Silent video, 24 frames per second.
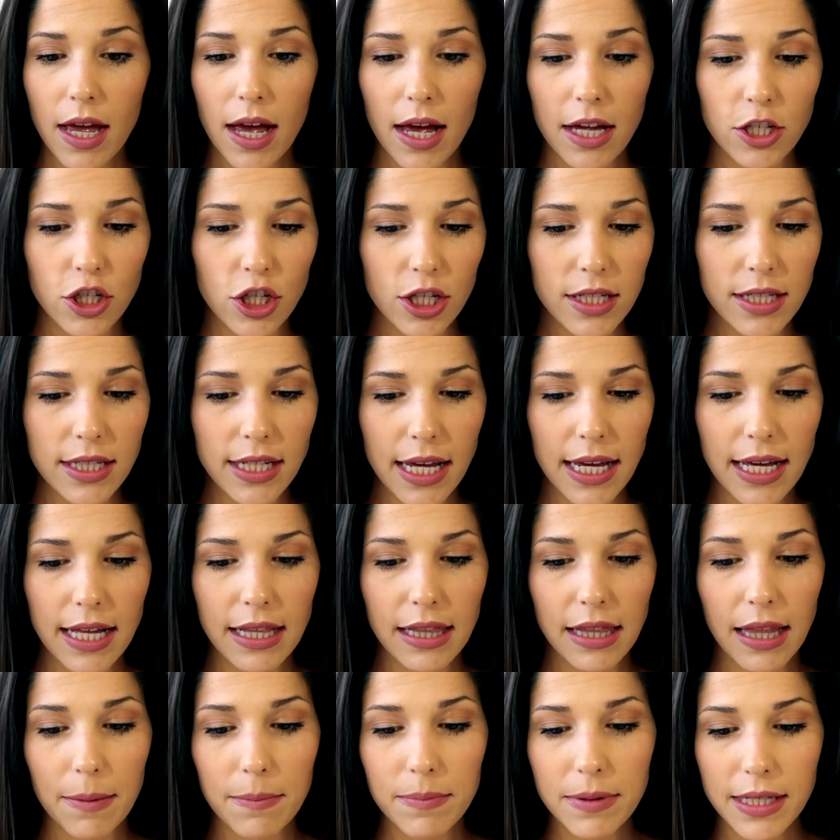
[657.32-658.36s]
just like
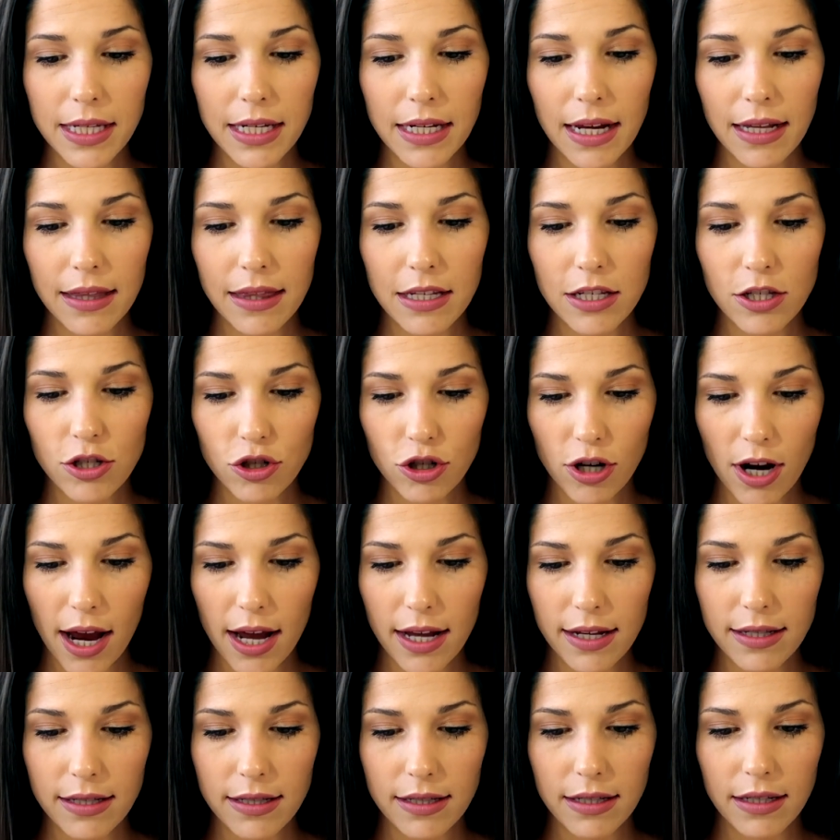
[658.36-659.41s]
glimpsing at this
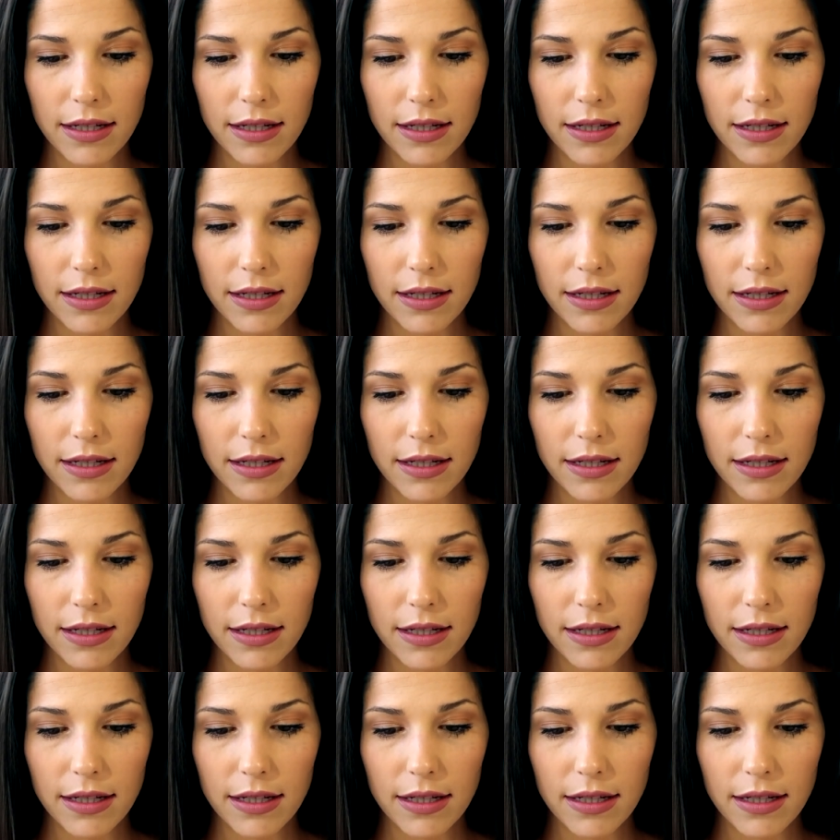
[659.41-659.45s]
dress,